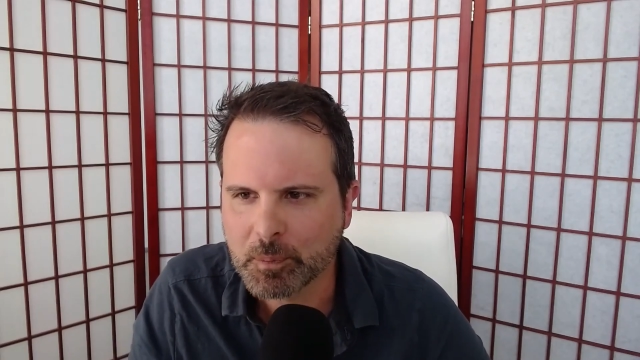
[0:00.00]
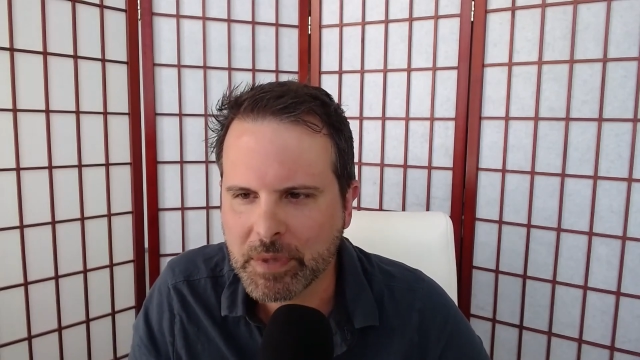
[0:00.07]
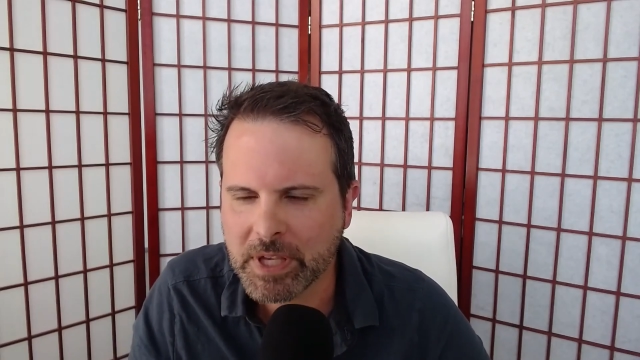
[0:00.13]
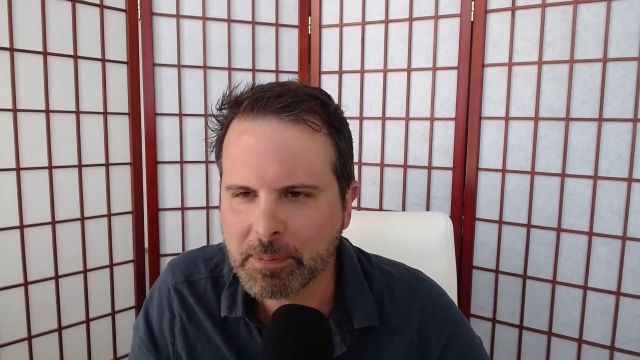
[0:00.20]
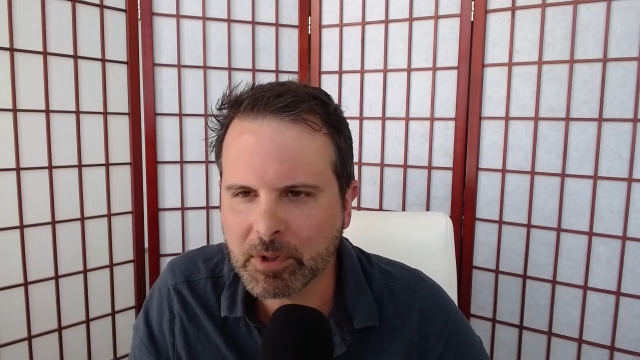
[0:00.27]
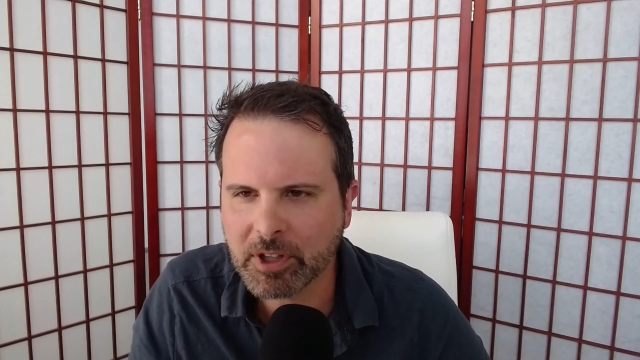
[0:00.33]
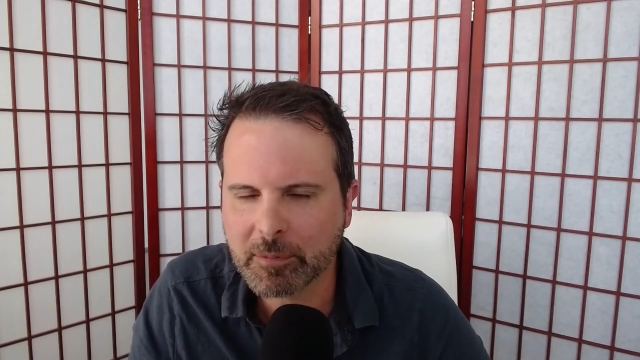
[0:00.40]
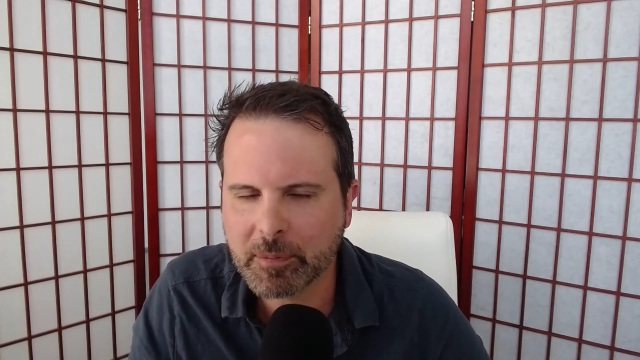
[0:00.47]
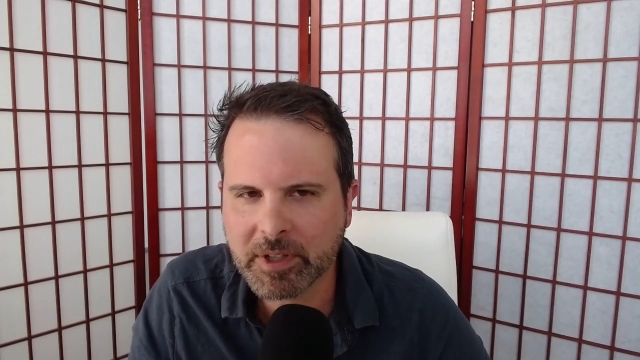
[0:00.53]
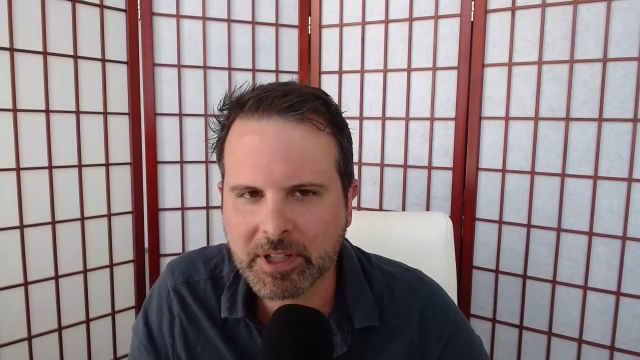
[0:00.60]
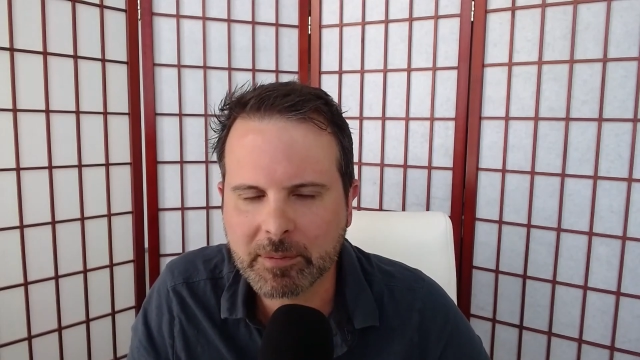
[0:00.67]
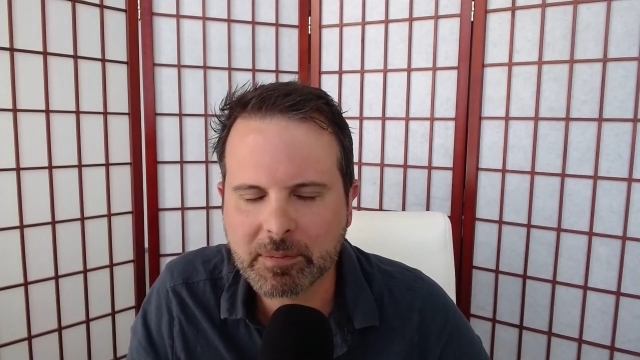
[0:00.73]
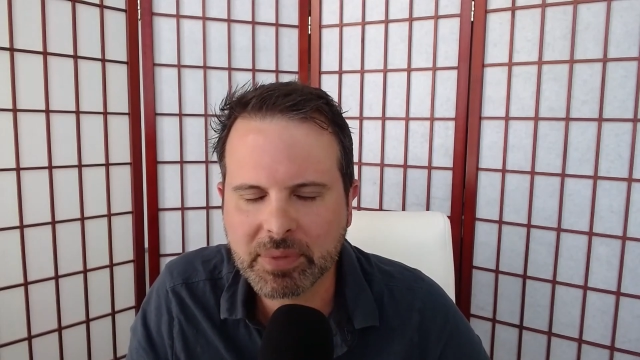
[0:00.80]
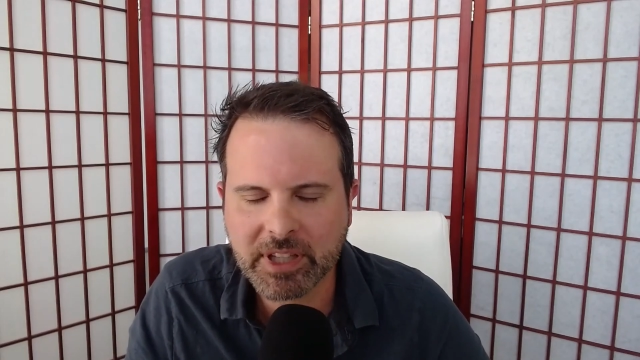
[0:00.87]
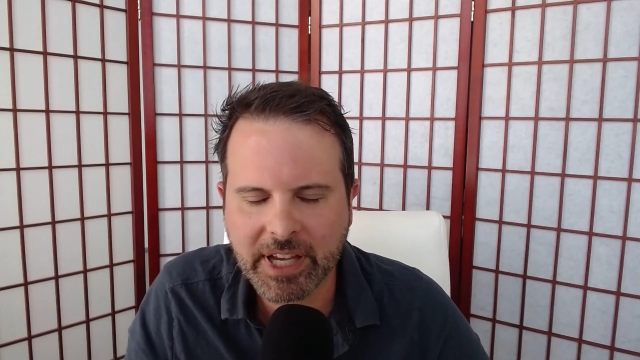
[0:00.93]
people have been
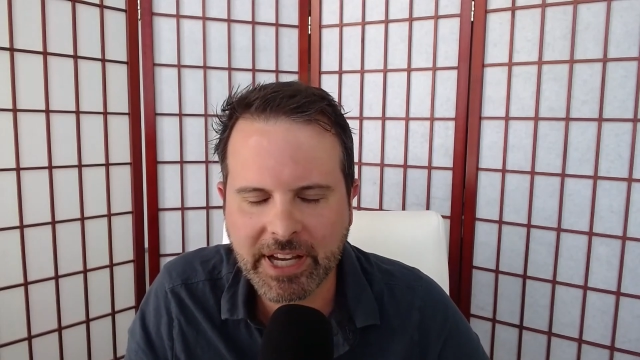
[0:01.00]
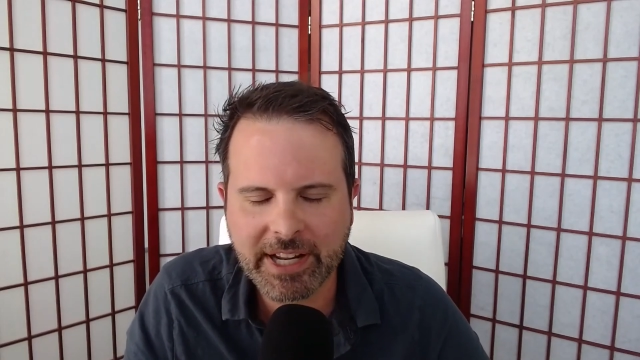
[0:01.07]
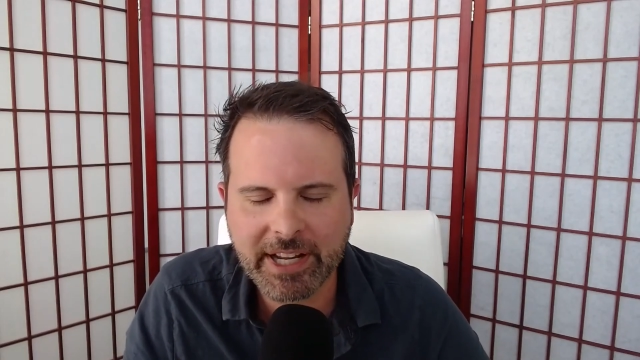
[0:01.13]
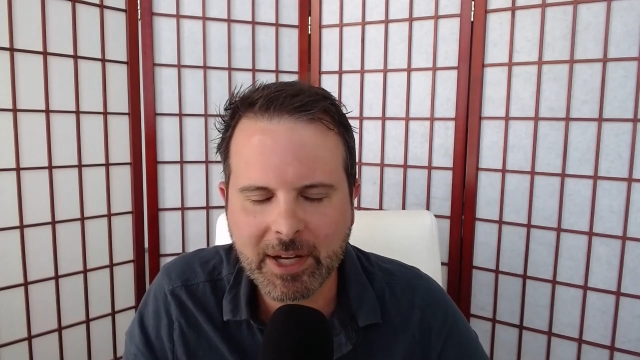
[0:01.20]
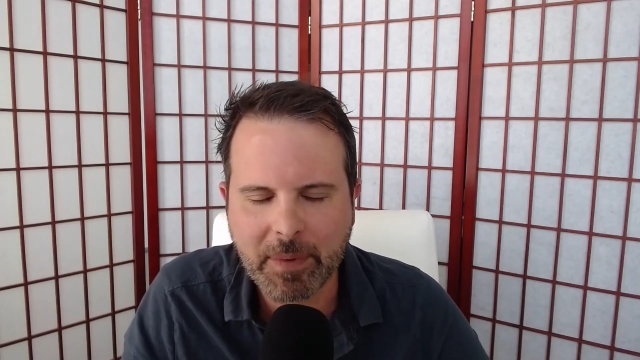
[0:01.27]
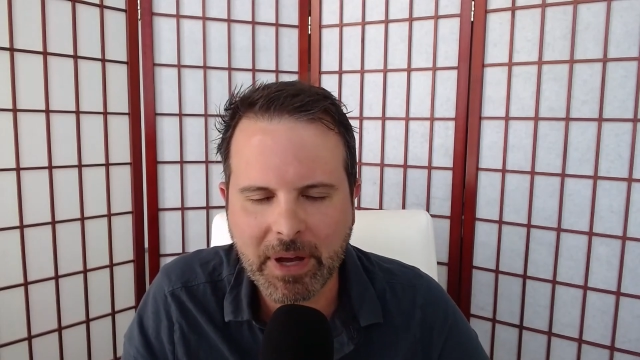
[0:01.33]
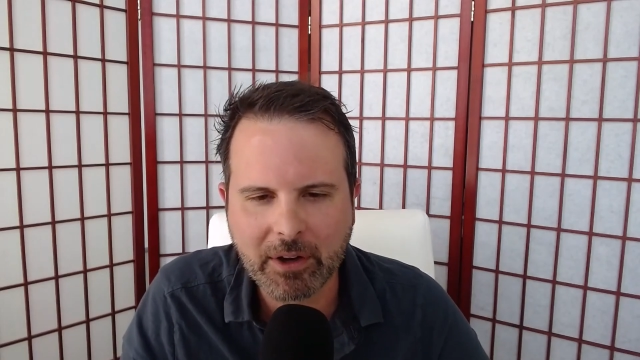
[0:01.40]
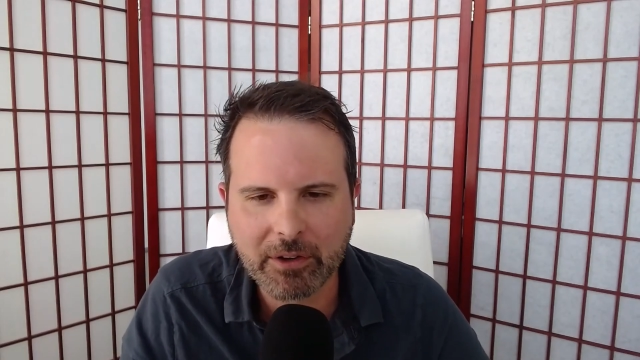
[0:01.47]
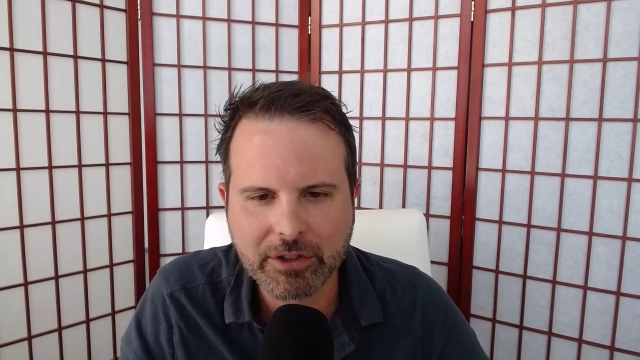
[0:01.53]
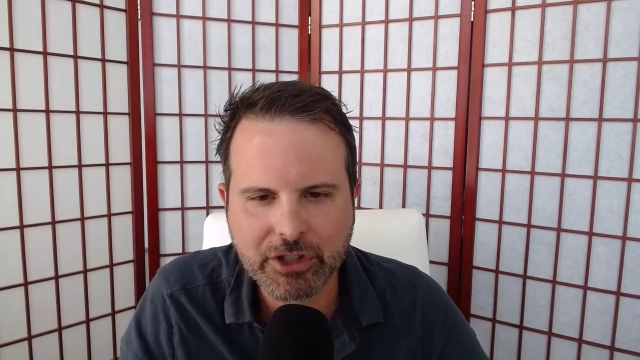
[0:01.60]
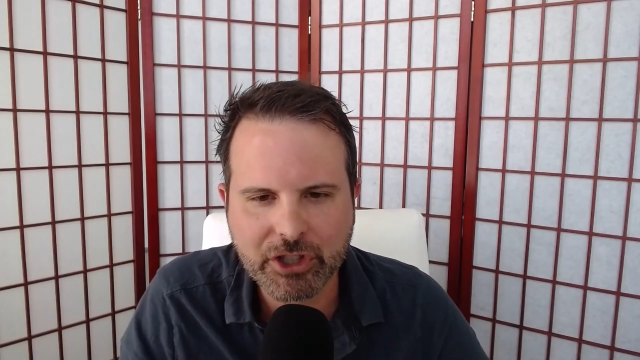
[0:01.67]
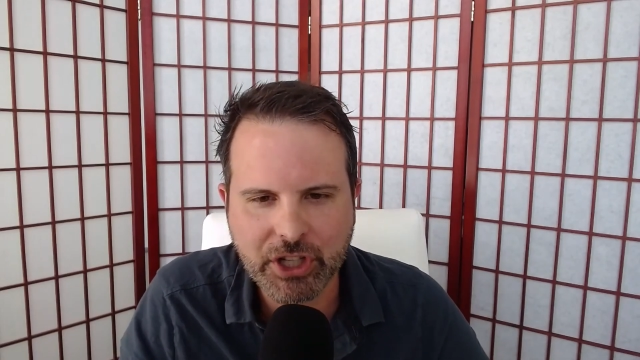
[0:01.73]
complaining about